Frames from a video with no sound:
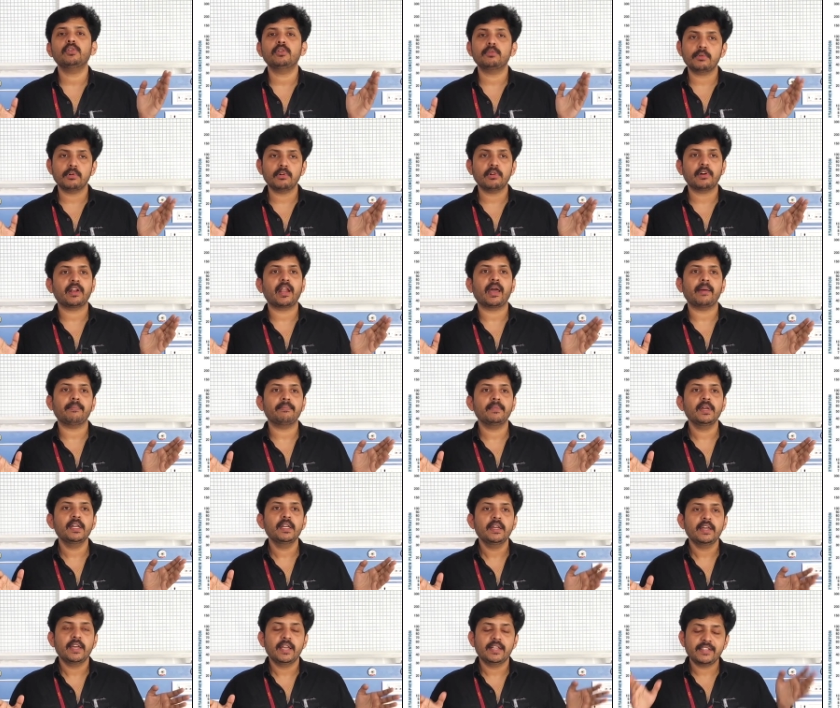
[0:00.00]
nomogram.
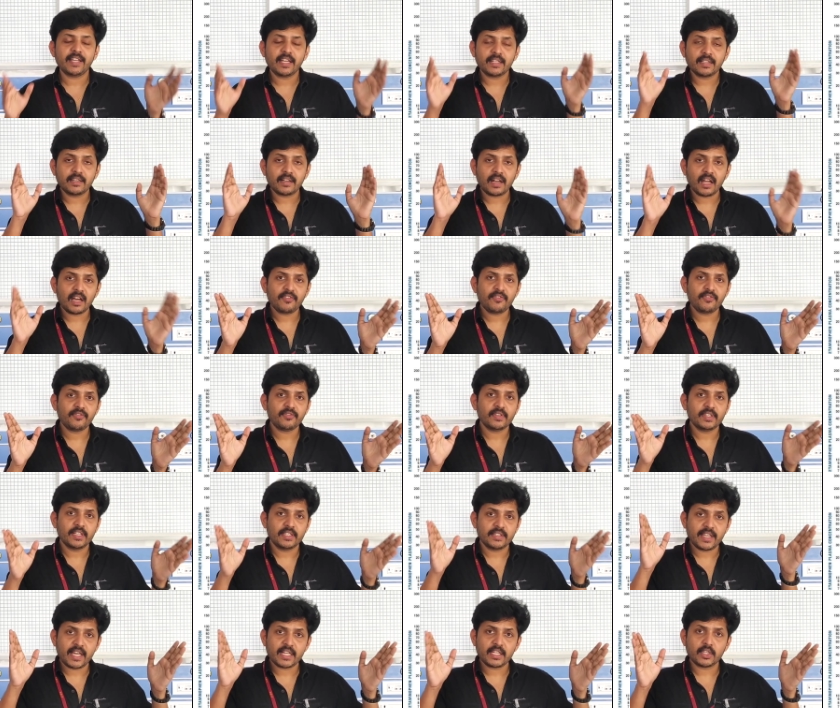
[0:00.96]
In that
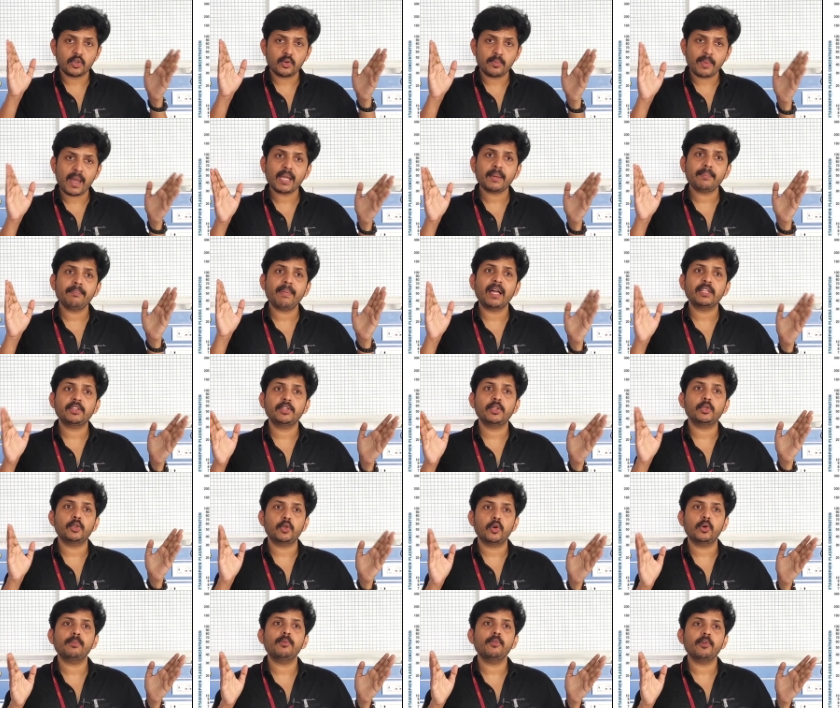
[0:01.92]
graph, in that
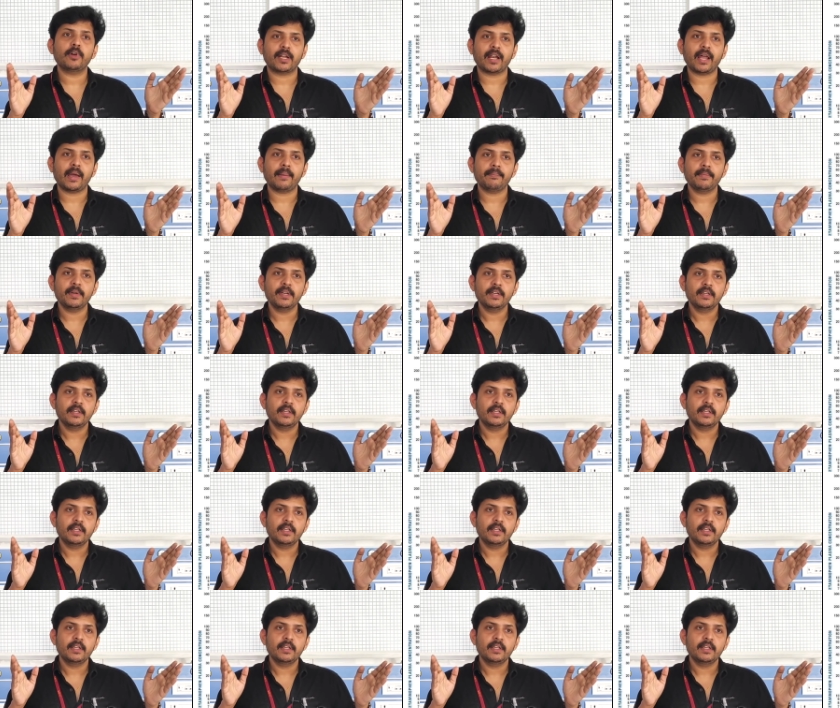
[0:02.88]
Rumack-Matthew nomogram,